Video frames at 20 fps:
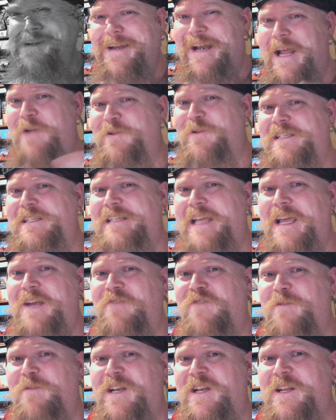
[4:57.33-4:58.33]
Now,
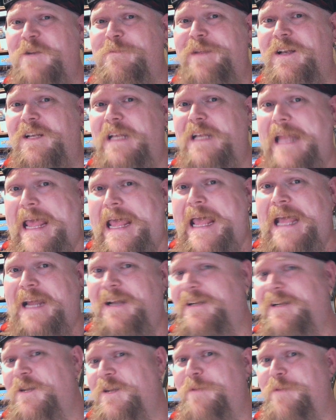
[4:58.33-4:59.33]
aside from a little bit of lag
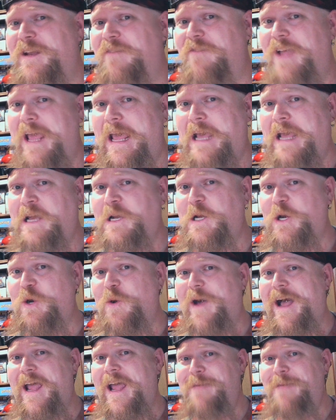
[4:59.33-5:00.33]
and a little bit of echo,
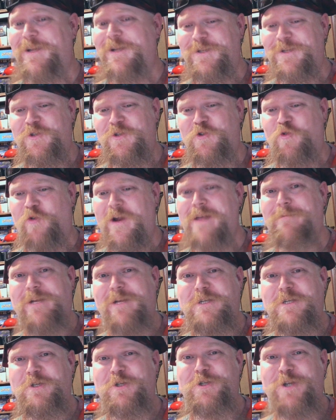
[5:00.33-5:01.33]
I am
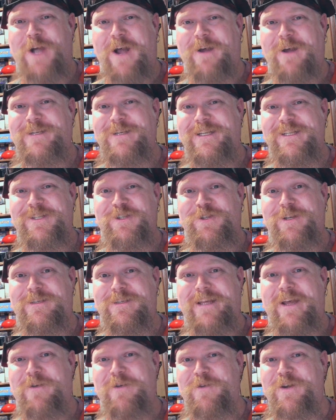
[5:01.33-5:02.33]
extremely shocked at
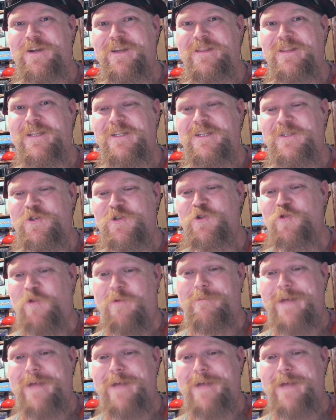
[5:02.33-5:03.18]
just how good the dual